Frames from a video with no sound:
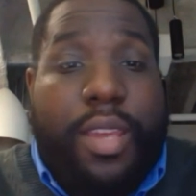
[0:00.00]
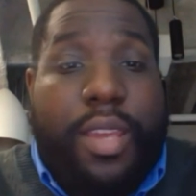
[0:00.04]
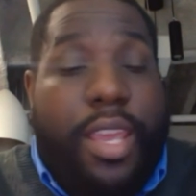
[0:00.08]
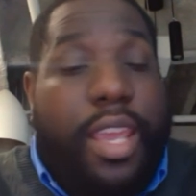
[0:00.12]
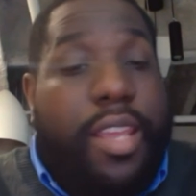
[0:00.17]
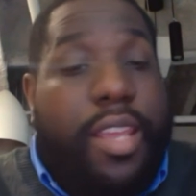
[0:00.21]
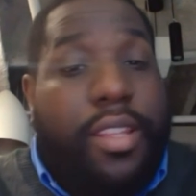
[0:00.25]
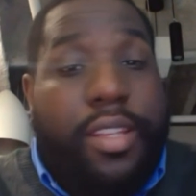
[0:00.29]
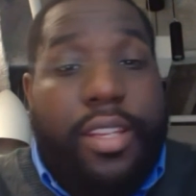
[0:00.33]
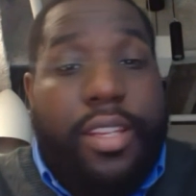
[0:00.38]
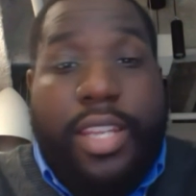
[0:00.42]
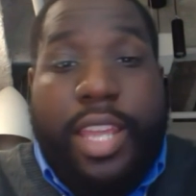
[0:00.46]

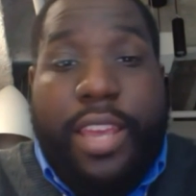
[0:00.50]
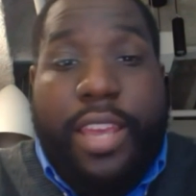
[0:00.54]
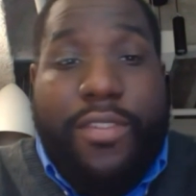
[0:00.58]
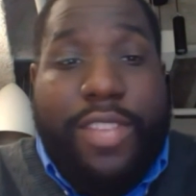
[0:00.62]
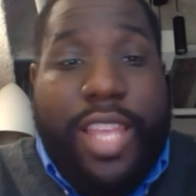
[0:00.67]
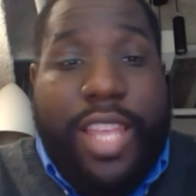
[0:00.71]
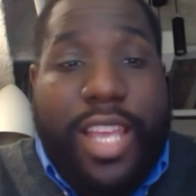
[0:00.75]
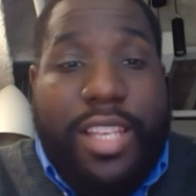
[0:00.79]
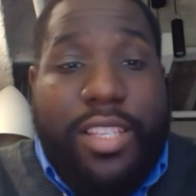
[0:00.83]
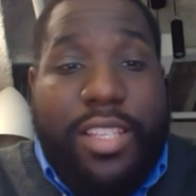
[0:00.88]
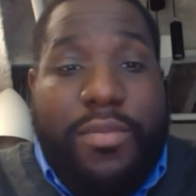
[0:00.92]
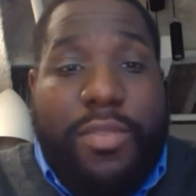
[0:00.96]
Anthony Davis
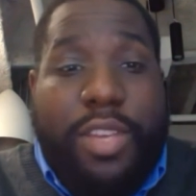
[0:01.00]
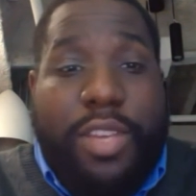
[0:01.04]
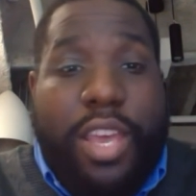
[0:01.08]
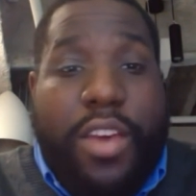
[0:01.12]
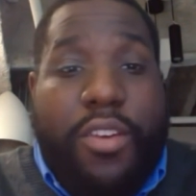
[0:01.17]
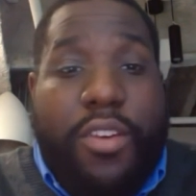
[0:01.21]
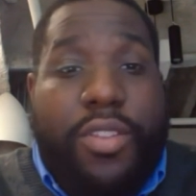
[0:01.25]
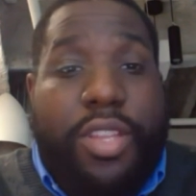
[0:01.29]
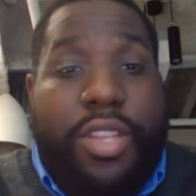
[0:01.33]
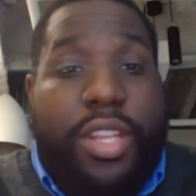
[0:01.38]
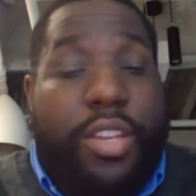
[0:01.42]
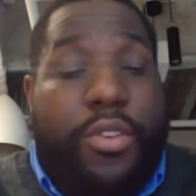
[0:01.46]
has to be
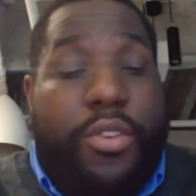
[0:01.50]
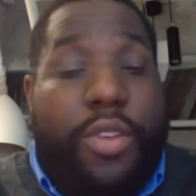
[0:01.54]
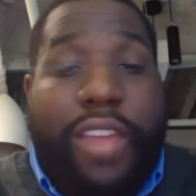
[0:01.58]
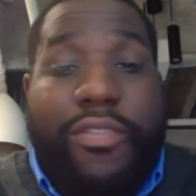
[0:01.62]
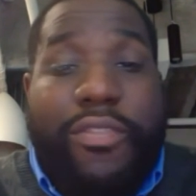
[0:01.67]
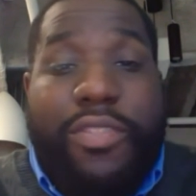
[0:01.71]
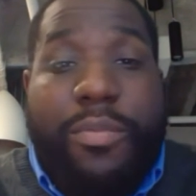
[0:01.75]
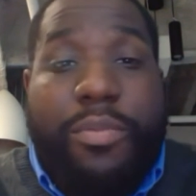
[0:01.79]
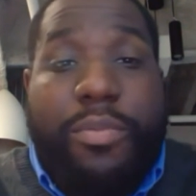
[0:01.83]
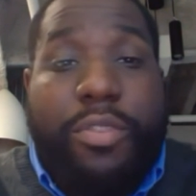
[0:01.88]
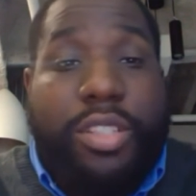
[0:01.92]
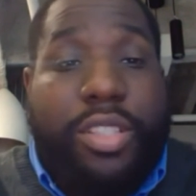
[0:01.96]
healthy, and you have
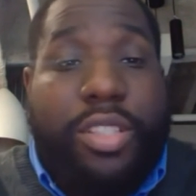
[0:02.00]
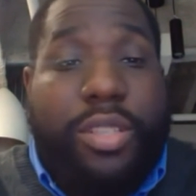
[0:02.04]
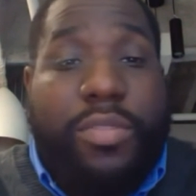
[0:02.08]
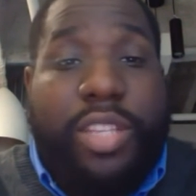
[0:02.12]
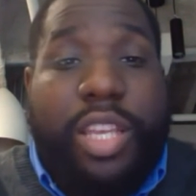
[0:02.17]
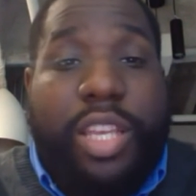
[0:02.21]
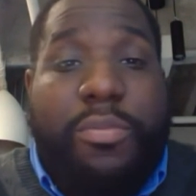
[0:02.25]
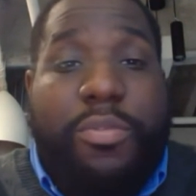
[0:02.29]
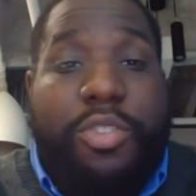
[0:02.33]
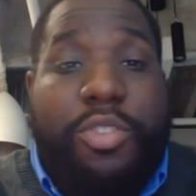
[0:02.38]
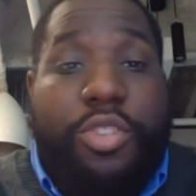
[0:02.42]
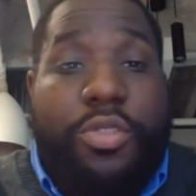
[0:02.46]
to bring some
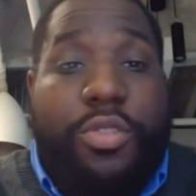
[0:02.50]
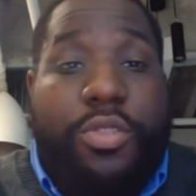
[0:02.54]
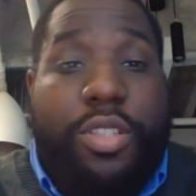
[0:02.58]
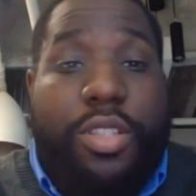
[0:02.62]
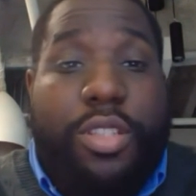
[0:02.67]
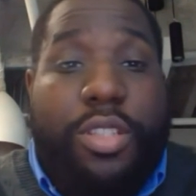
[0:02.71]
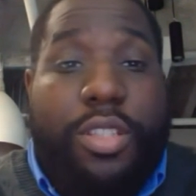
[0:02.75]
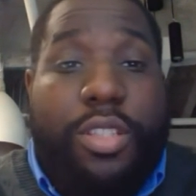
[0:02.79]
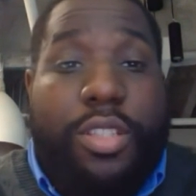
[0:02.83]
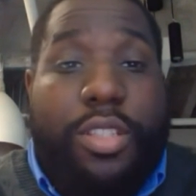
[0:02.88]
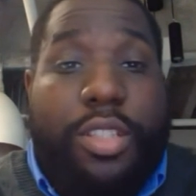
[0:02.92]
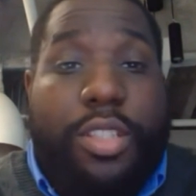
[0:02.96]
type of shooting
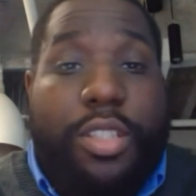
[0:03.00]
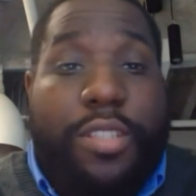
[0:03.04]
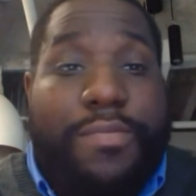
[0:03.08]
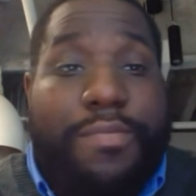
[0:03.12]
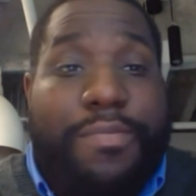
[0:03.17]
to this team.